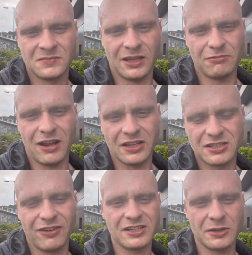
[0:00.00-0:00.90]
They're
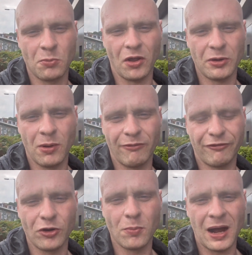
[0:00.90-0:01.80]
relativising what they want
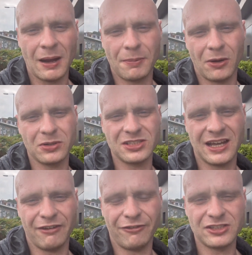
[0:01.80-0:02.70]
through my power to
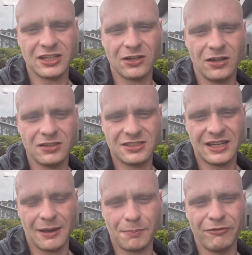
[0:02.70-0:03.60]
get physical, to
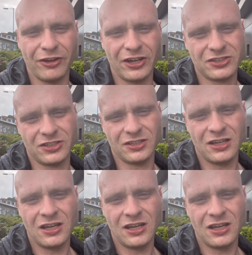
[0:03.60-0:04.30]
get perverted,